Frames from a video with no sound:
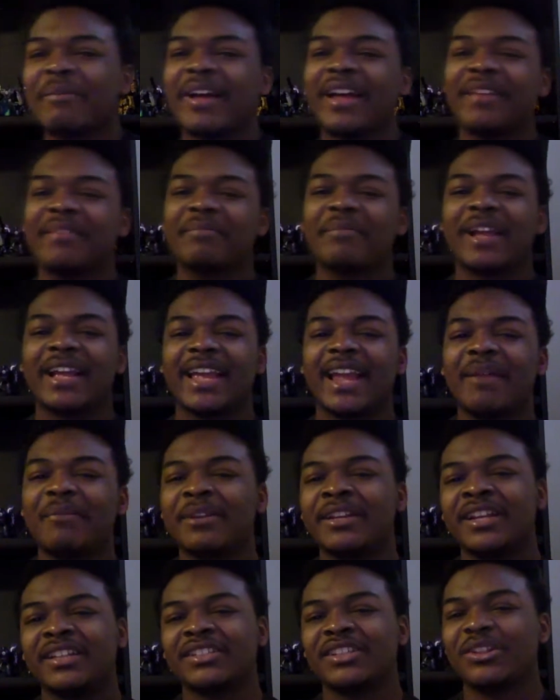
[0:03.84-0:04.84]
my
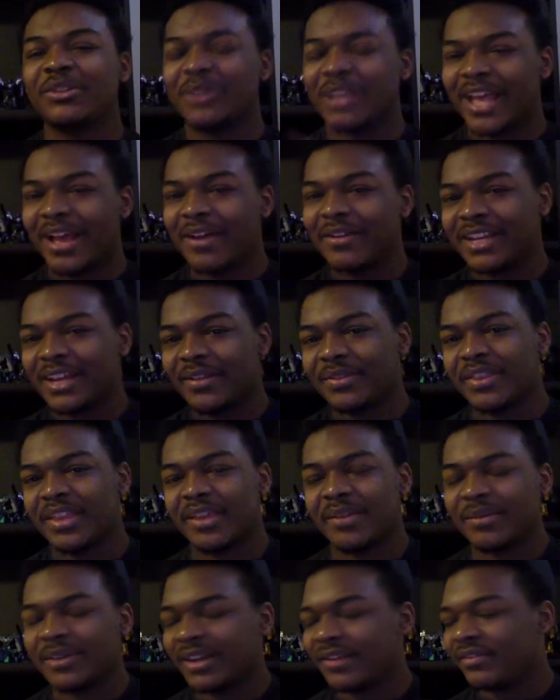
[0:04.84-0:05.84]
camera does a little countdown
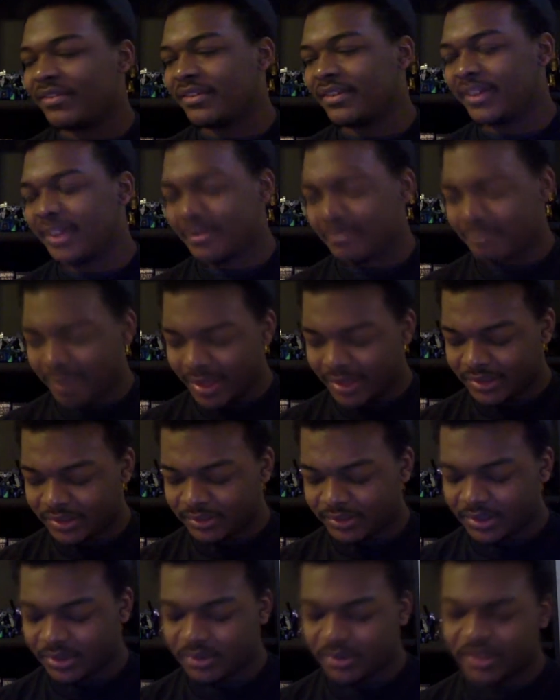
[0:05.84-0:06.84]
thing whenever I'm about to
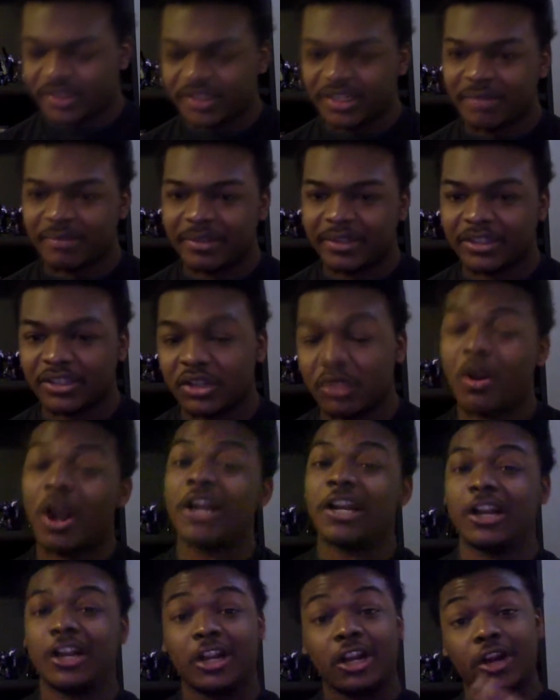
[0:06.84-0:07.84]
record something, so
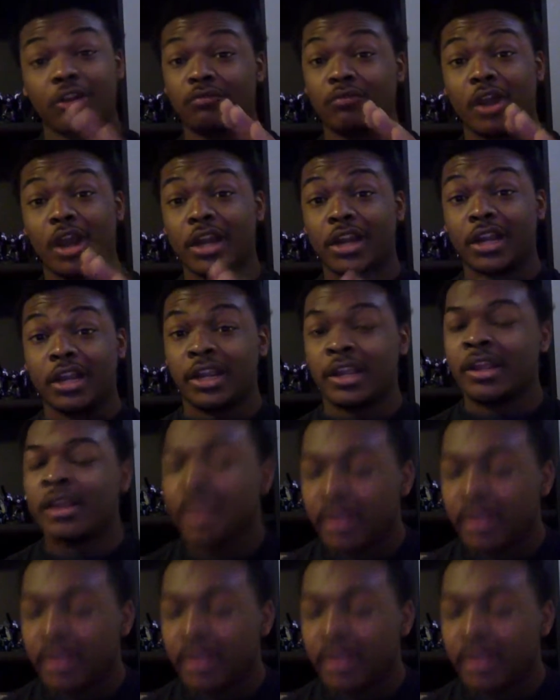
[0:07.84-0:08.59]
I can get ready!